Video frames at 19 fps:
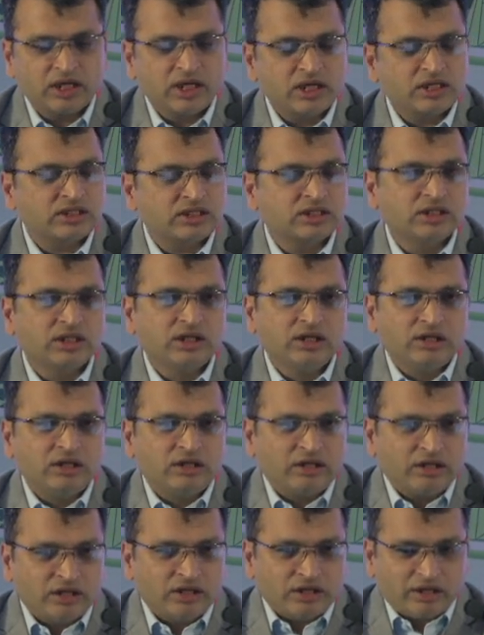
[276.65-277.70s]
is
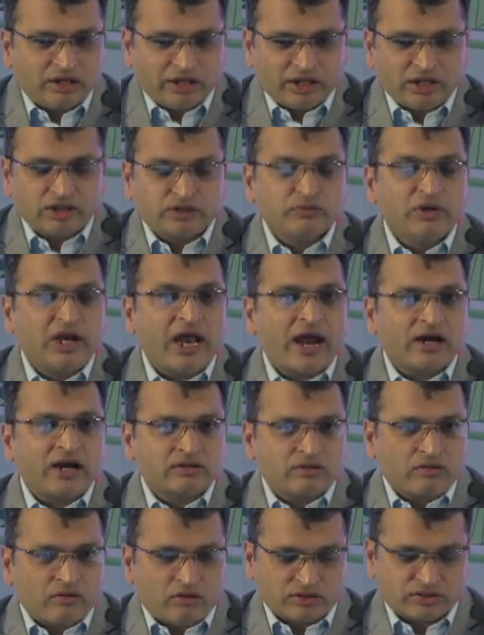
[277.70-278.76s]
it will add
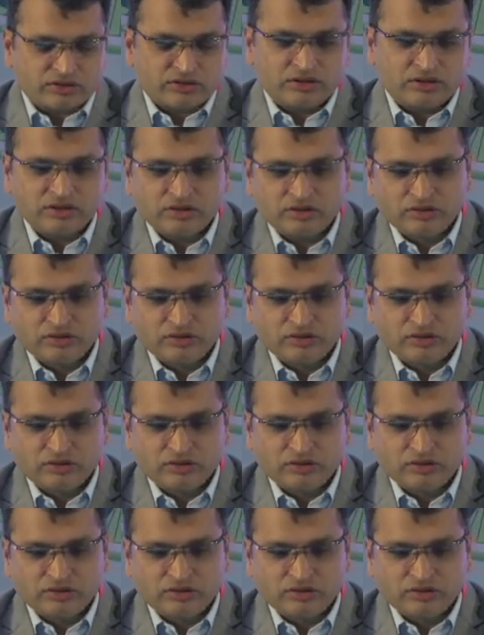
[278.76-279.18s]
cost.